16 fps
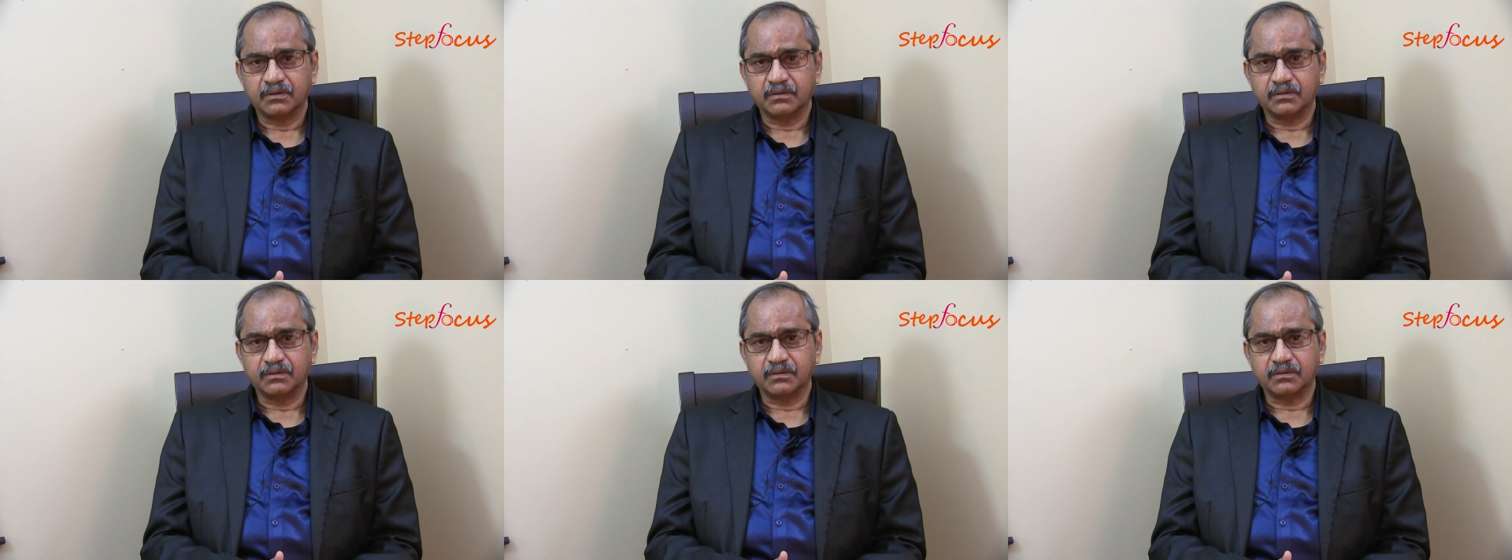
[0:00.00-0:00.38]

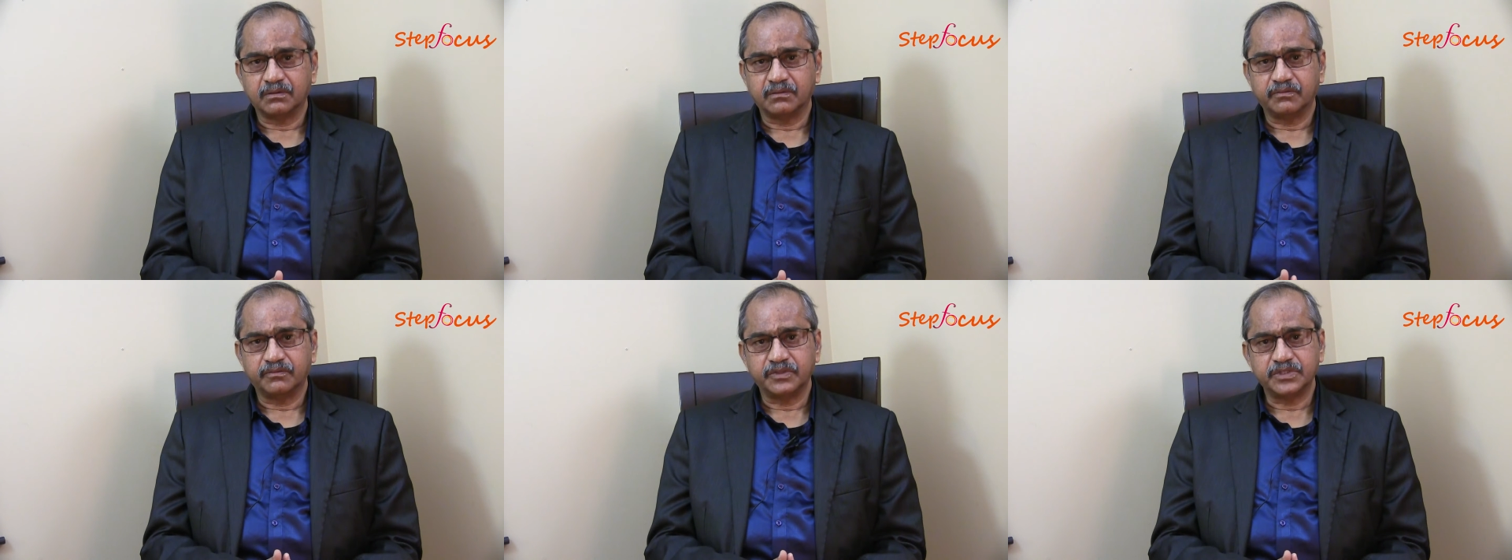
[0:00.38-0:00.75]

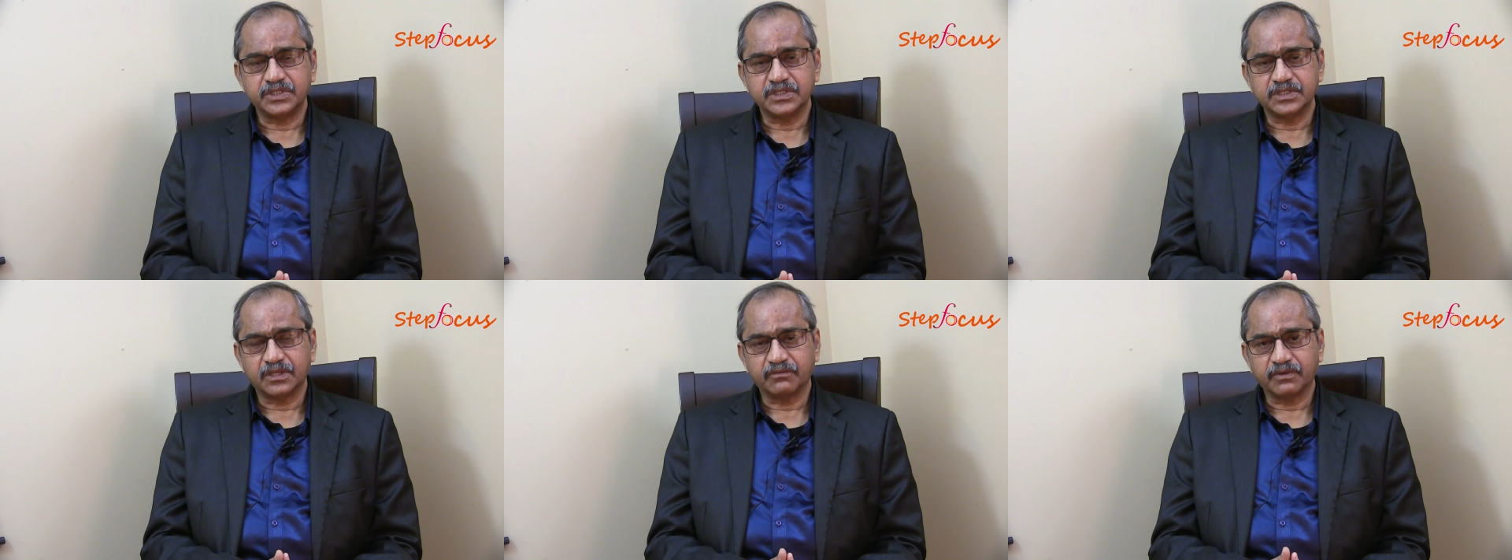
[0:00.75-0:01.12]
uh,
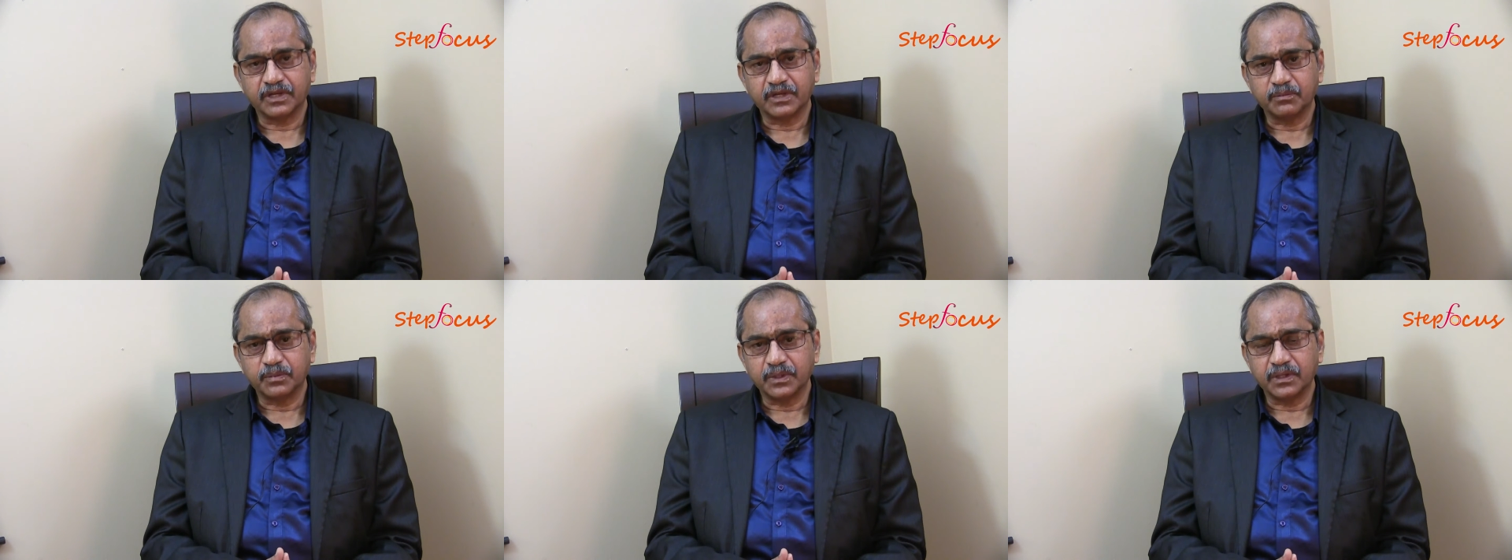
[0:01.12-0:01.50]
which is
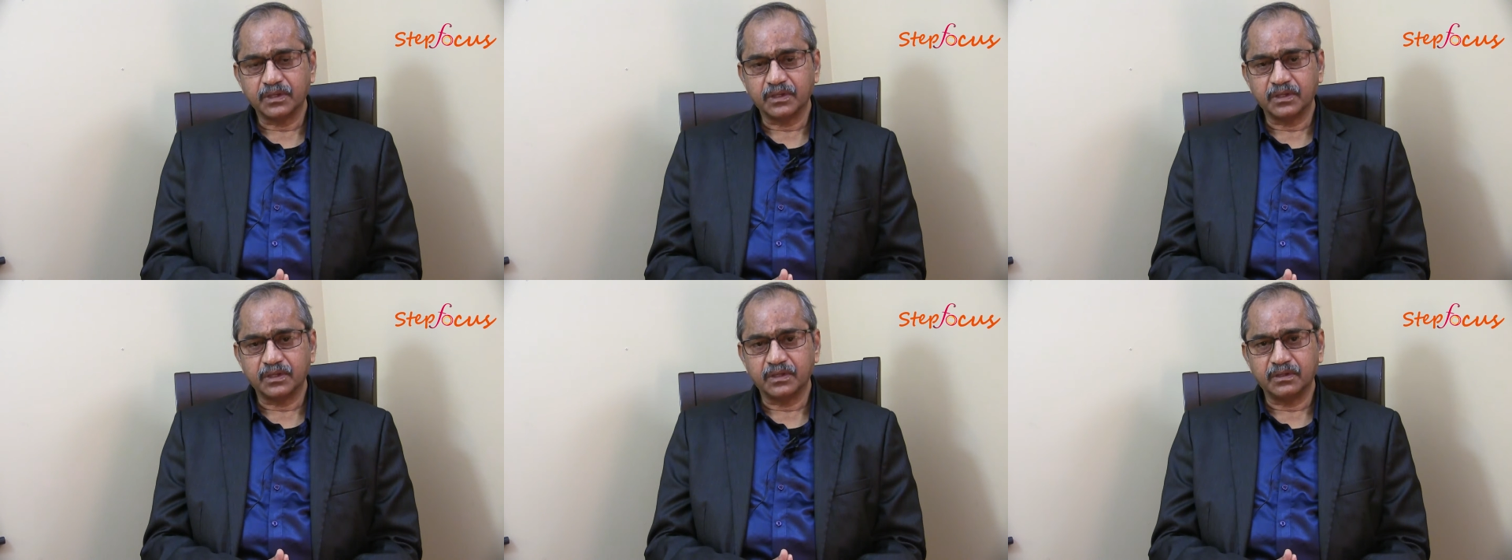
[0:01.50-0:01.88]

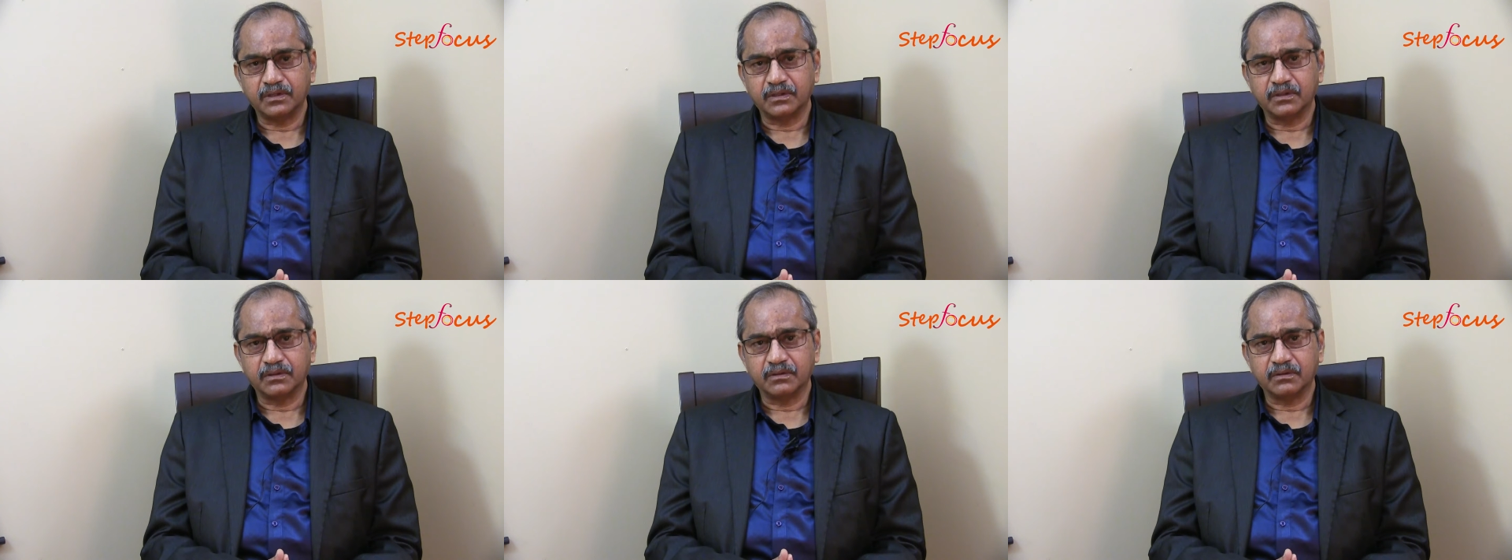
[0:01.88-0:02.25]
available
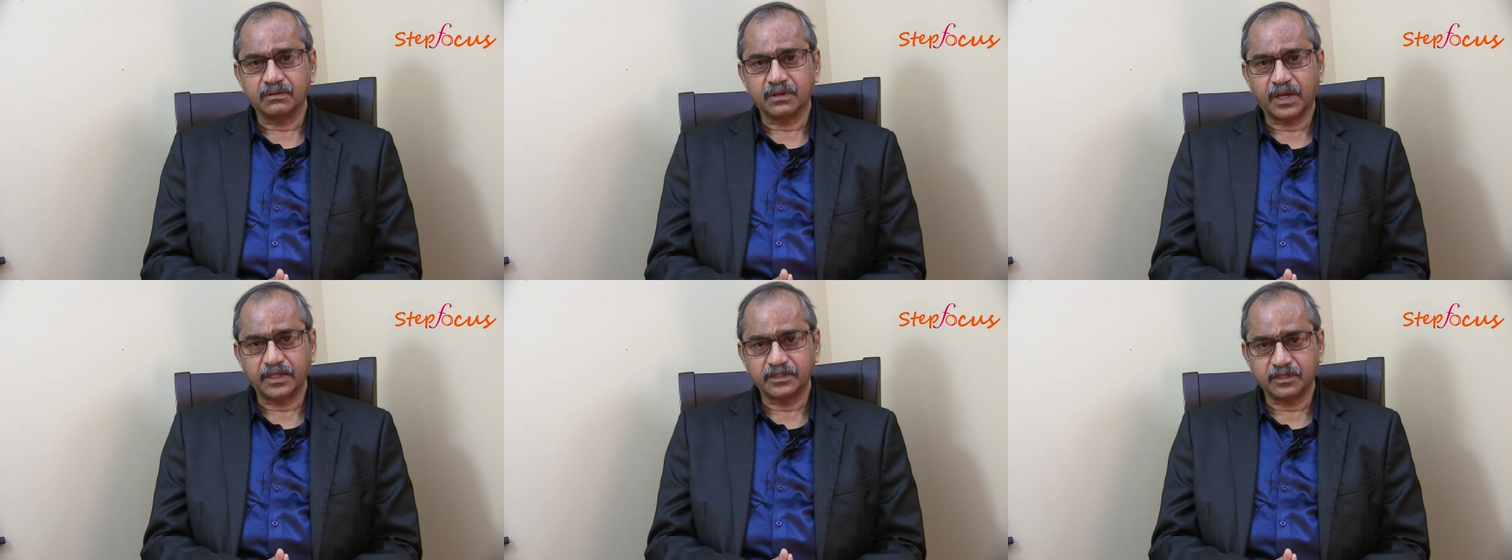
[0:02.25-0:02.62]
in
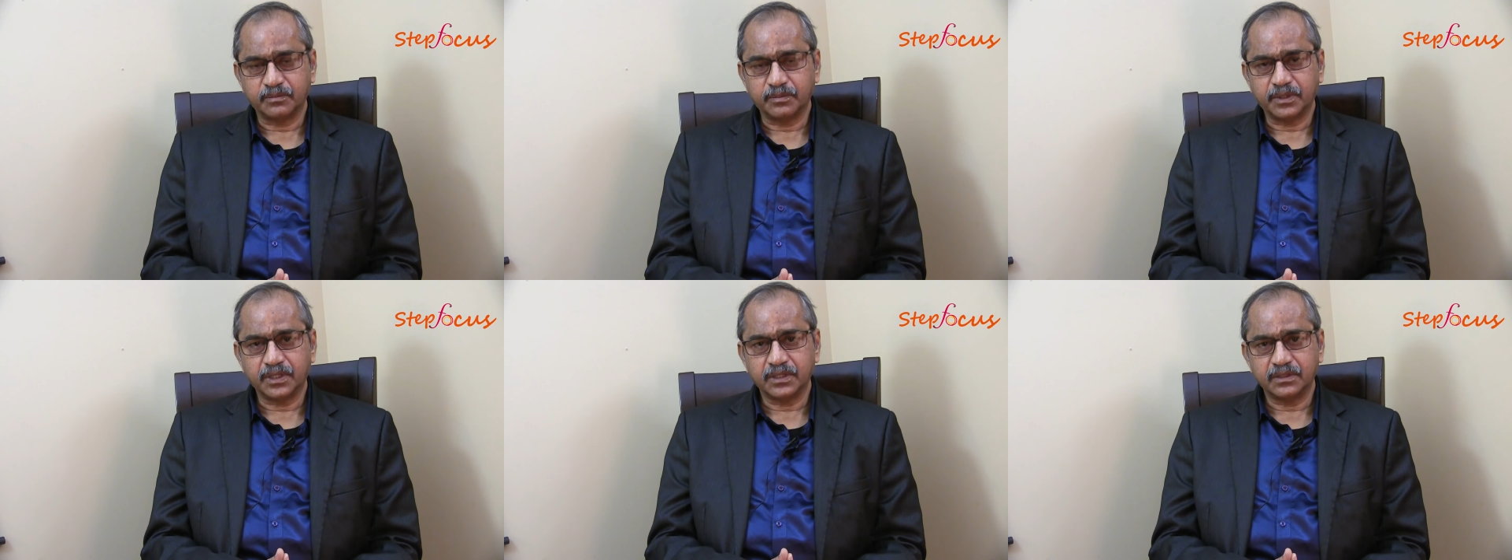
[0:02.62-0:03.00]
uh,
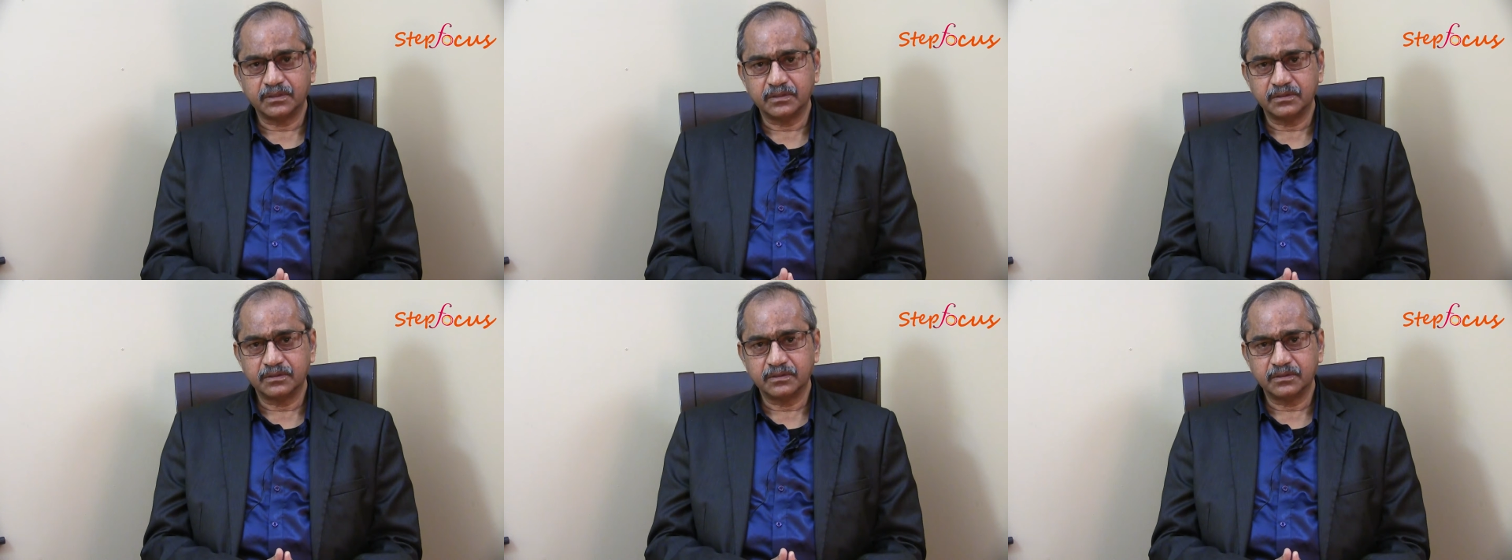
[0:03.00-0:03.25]
Hyderabad,